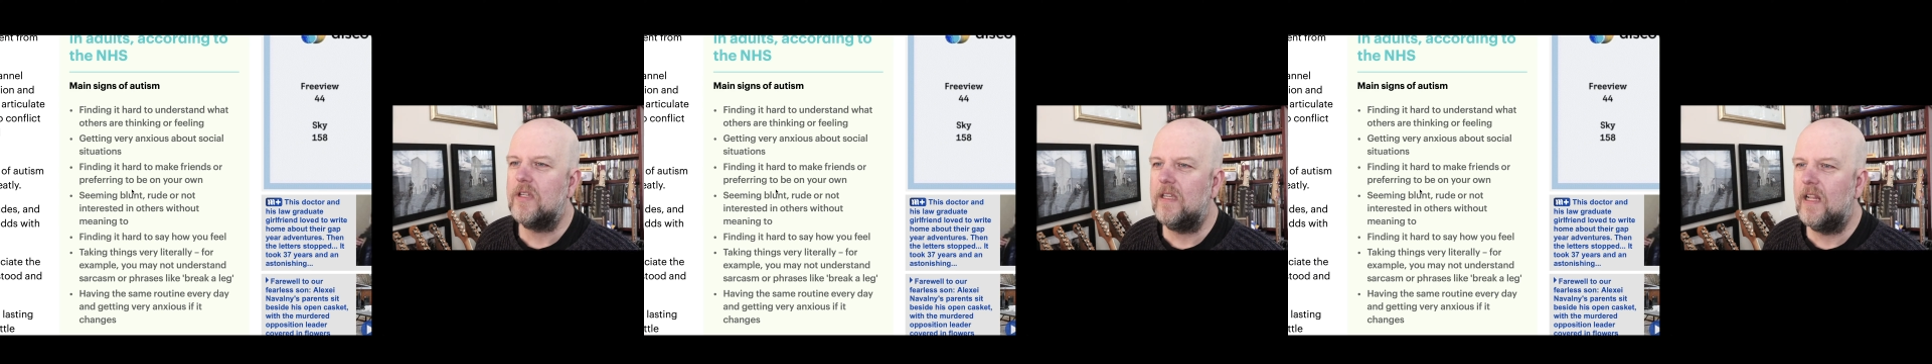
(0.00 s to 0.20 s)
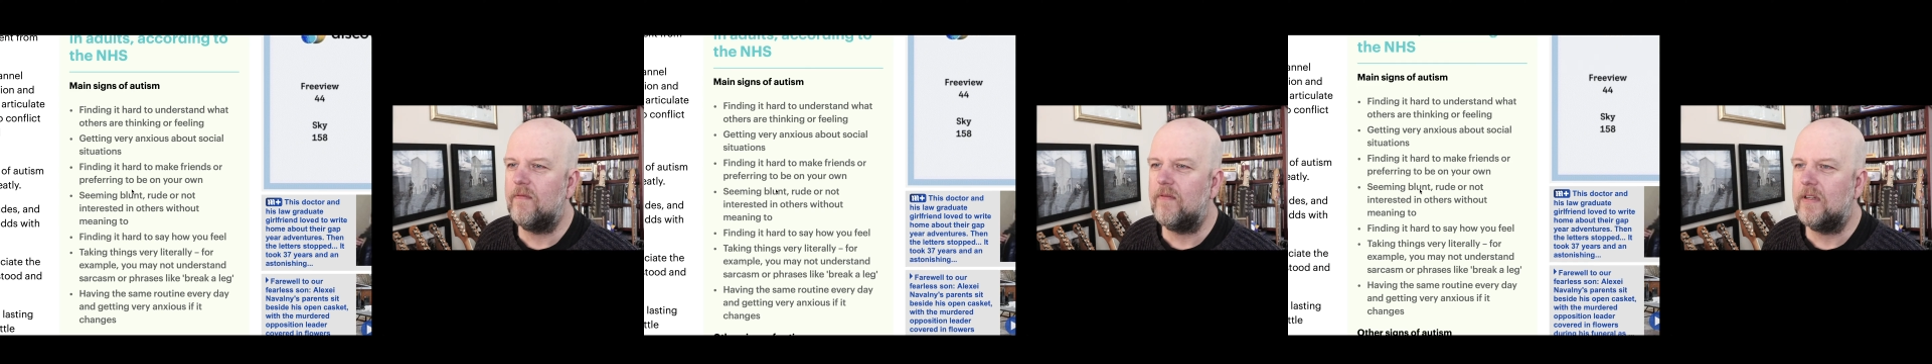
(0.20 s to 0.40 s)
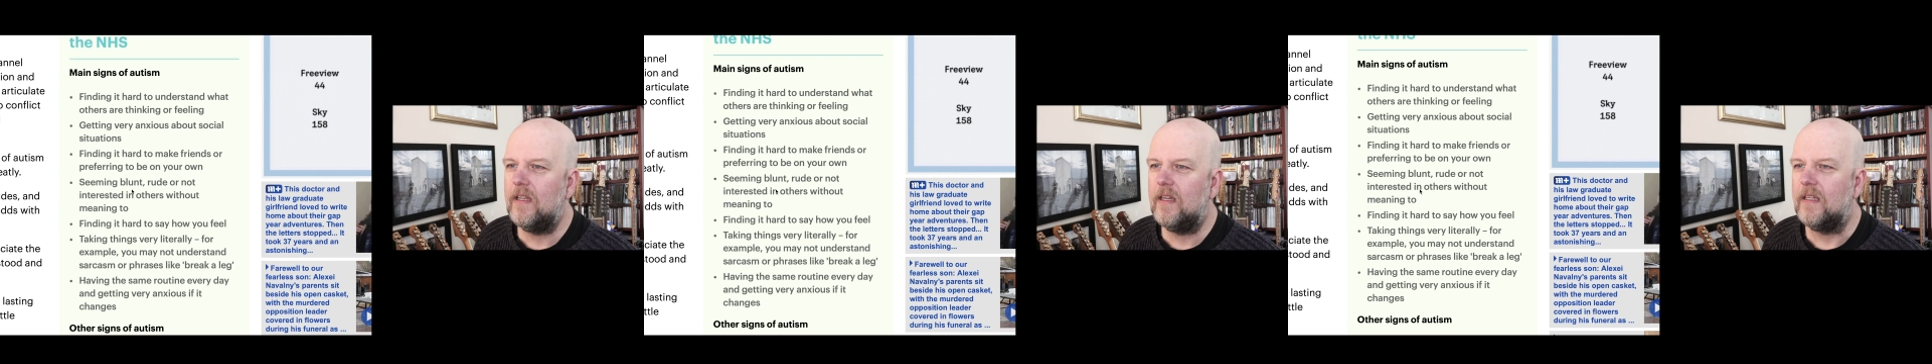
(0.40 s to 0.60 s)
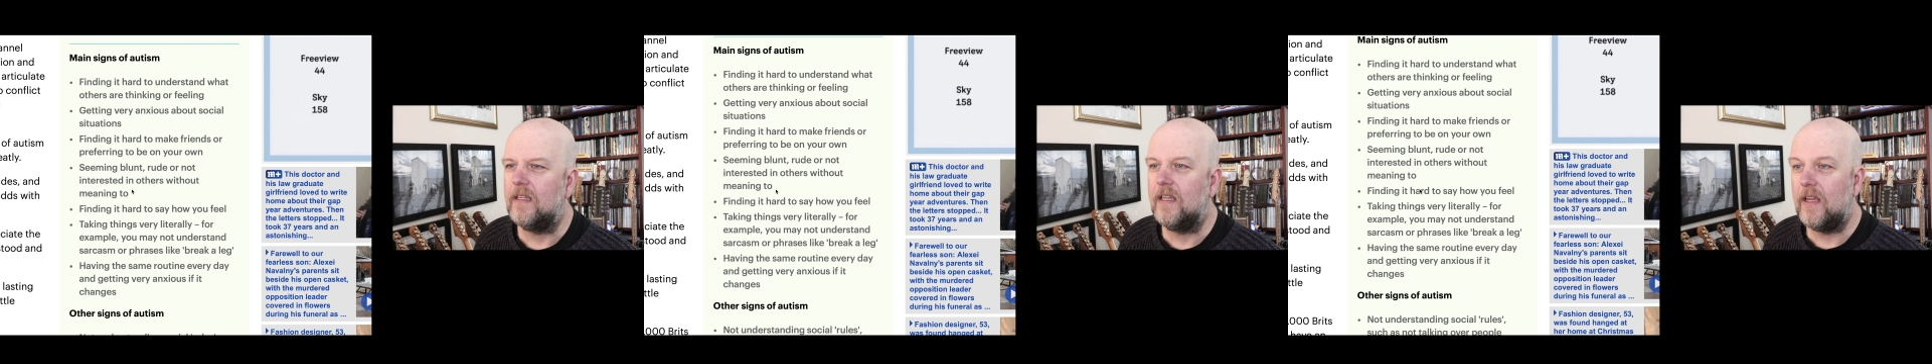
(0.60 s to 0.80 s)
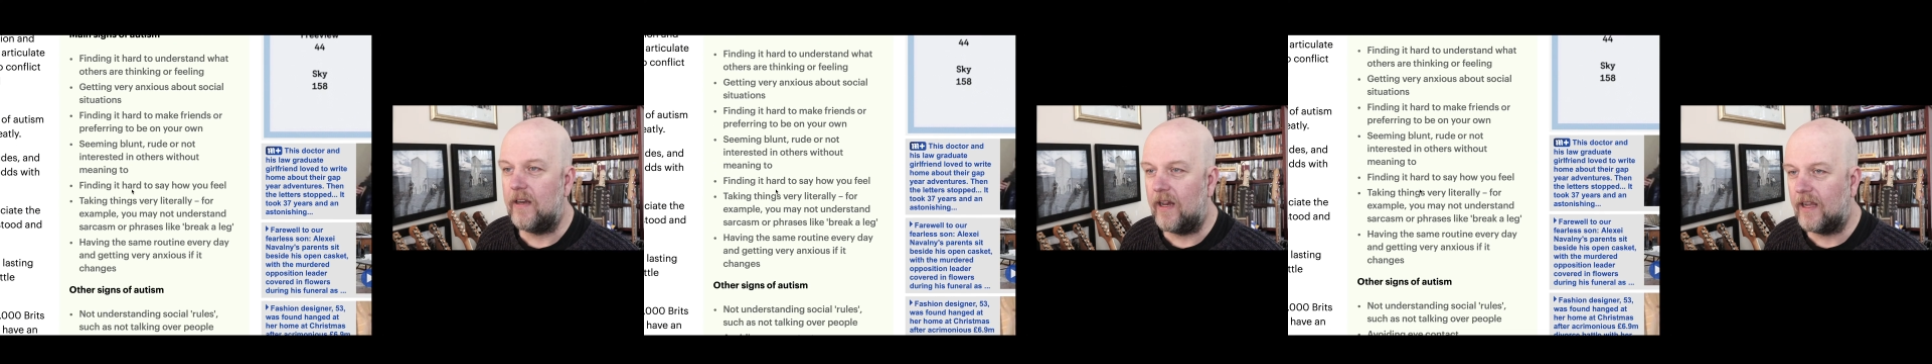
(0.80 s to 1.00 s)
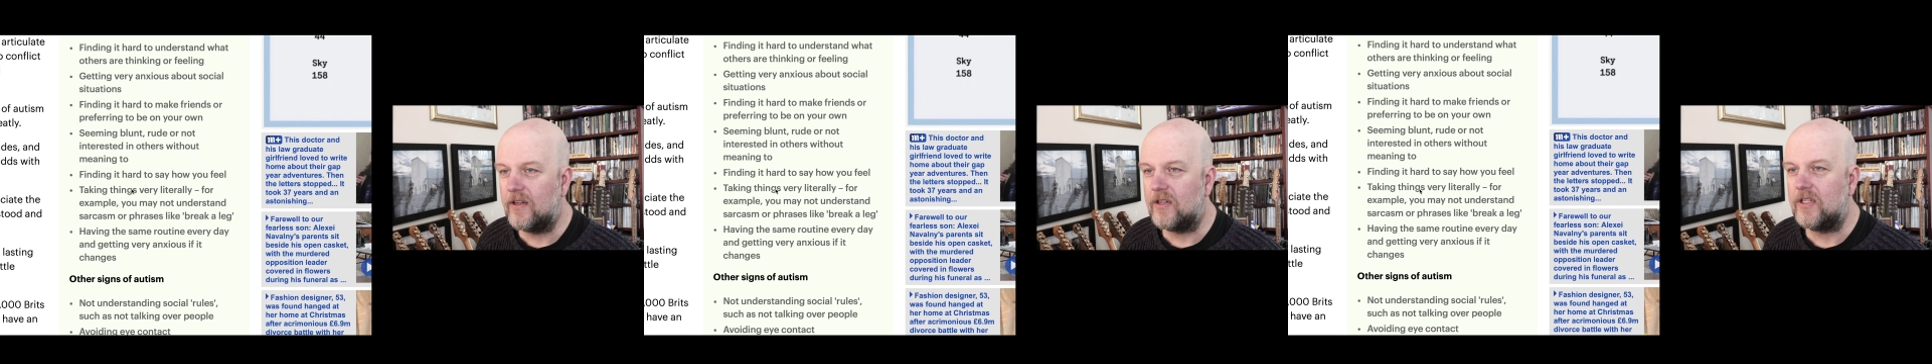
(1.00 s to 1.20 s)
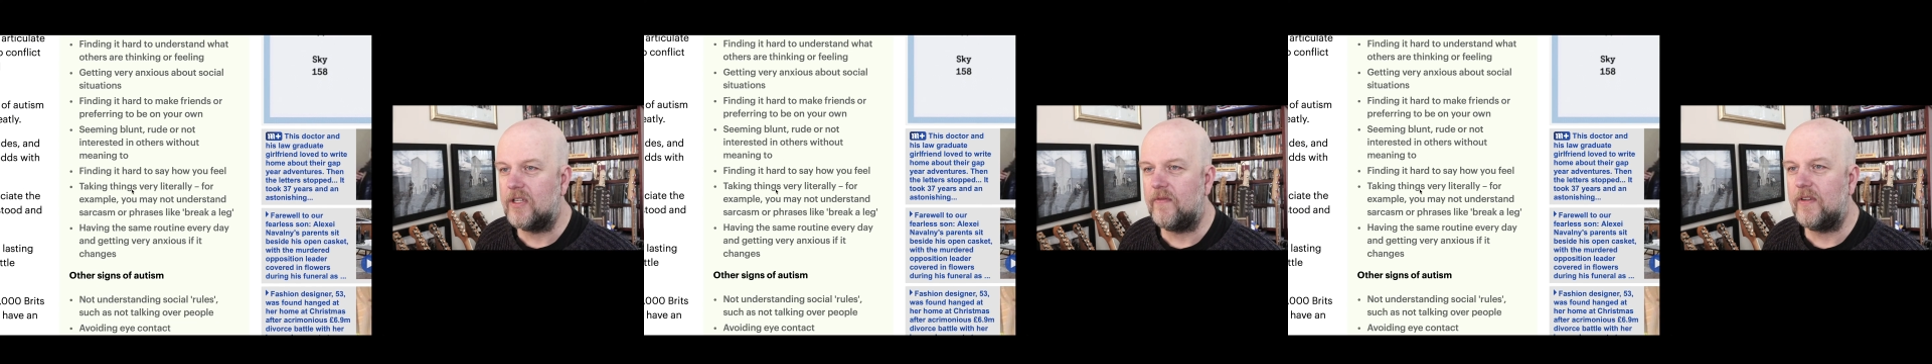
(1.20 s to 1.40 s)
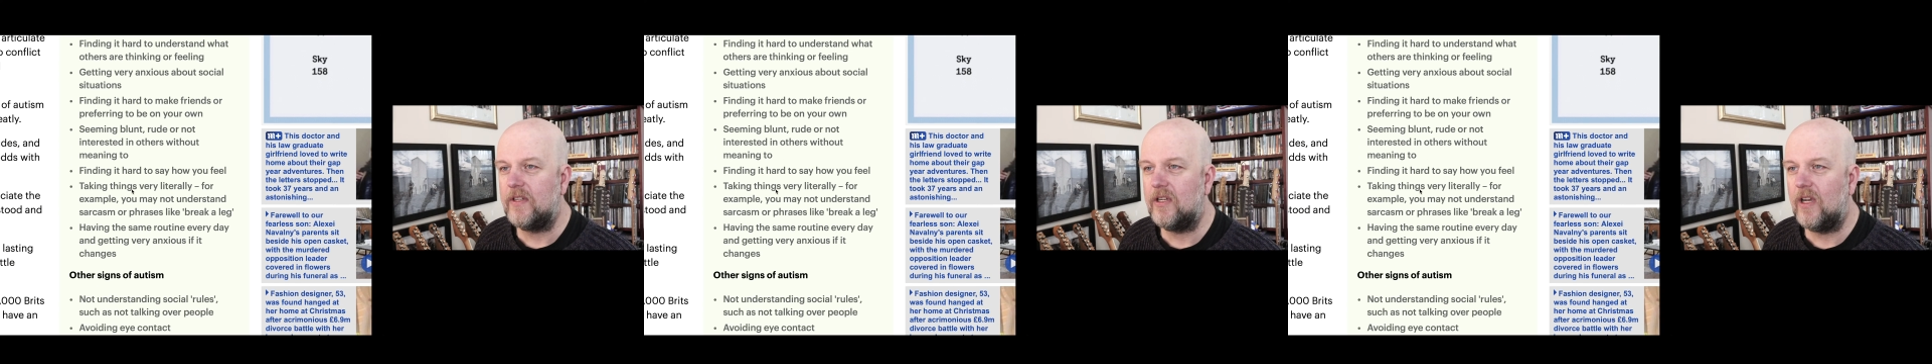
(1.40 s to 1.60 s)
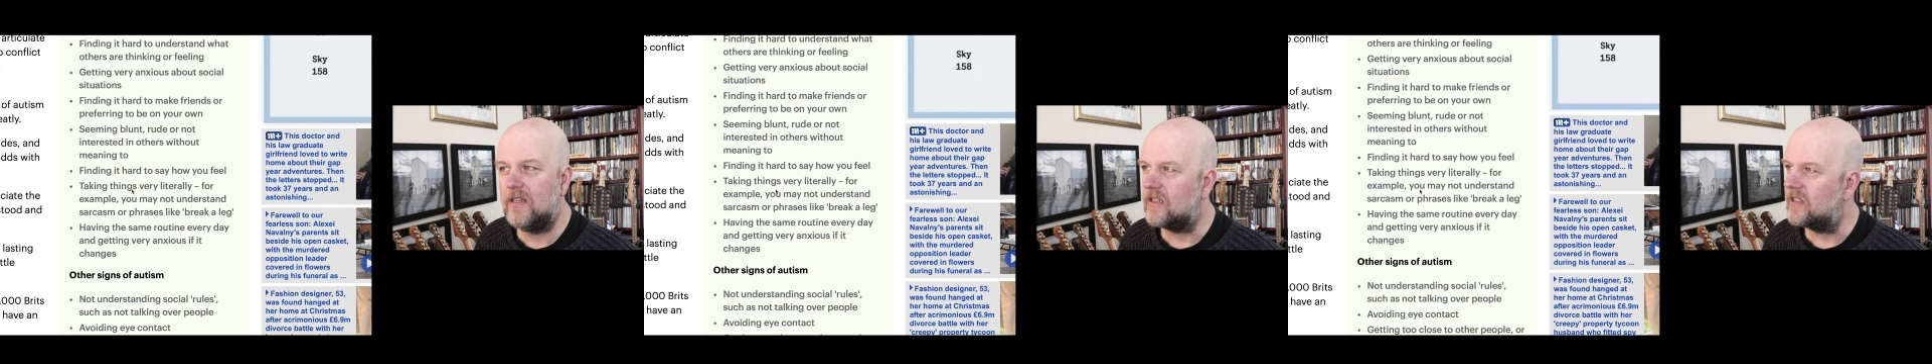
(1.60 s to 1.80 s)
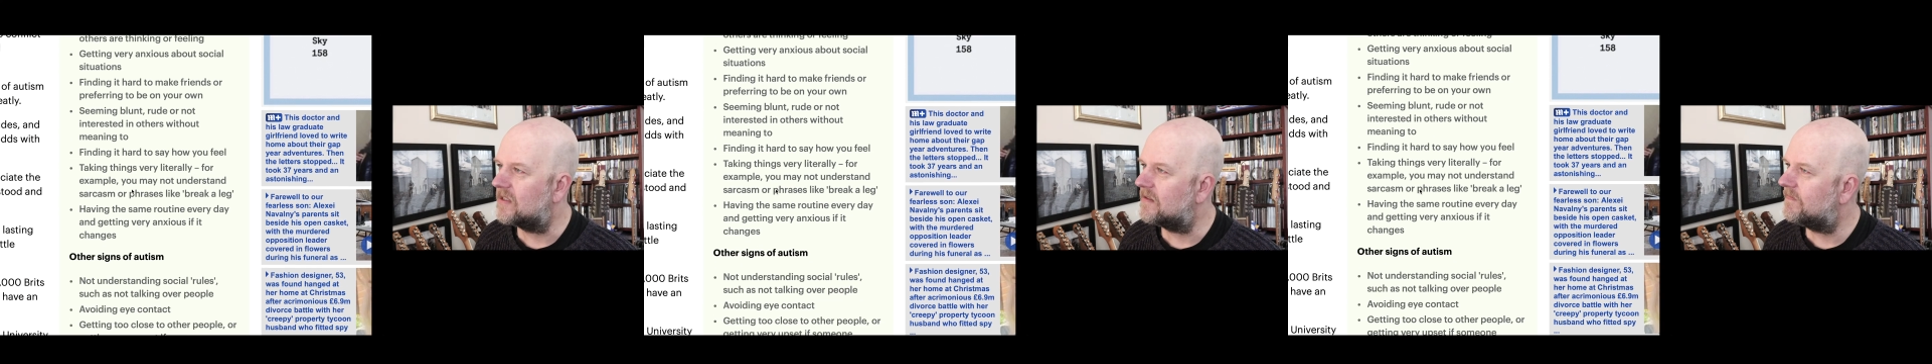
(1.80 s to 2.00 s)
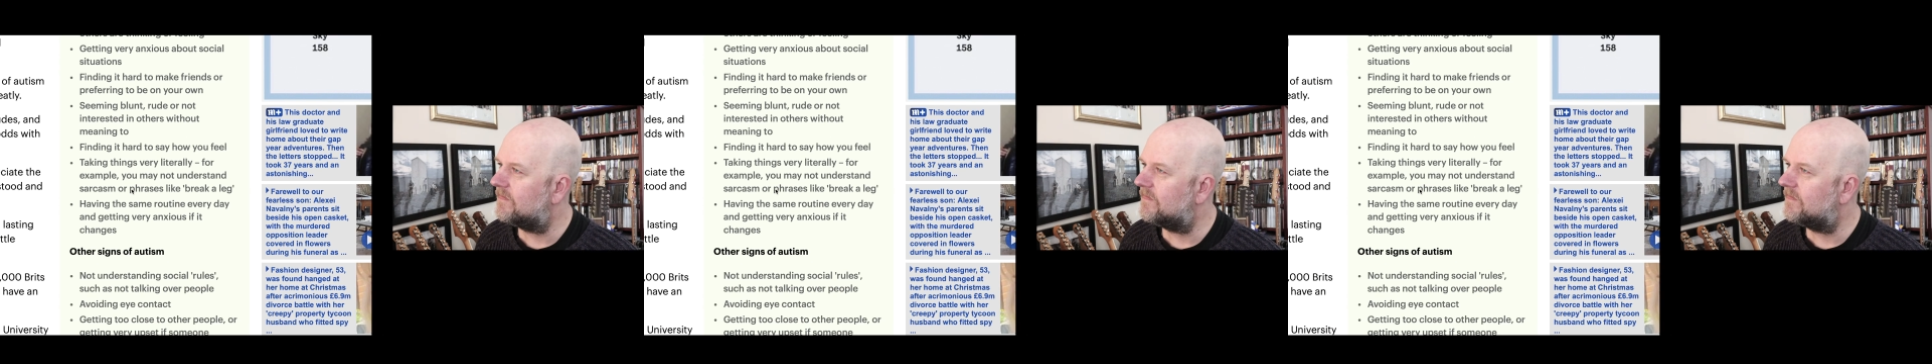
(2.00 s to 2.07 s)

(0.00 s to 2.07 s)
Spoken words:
every day and getting anxious if it changes.